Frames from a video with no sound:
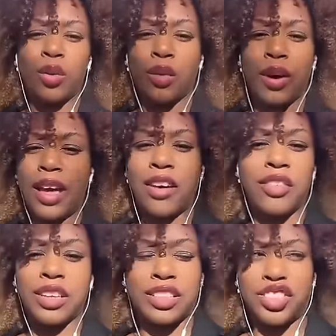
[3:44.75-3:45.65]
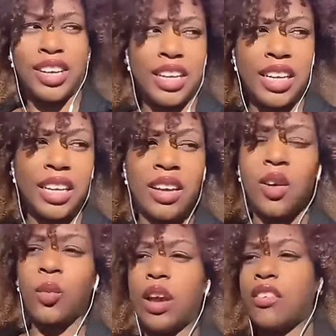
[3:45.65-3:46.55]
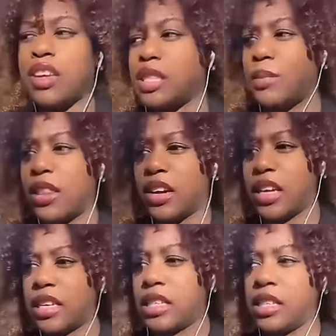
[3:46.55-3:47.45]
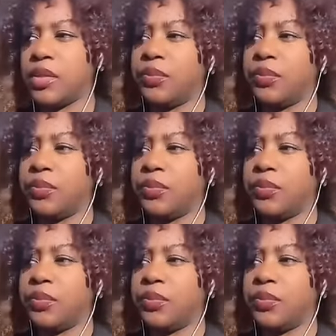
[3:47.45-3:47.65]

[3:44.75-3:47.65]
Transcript: wherever Trini, whatever his mother is.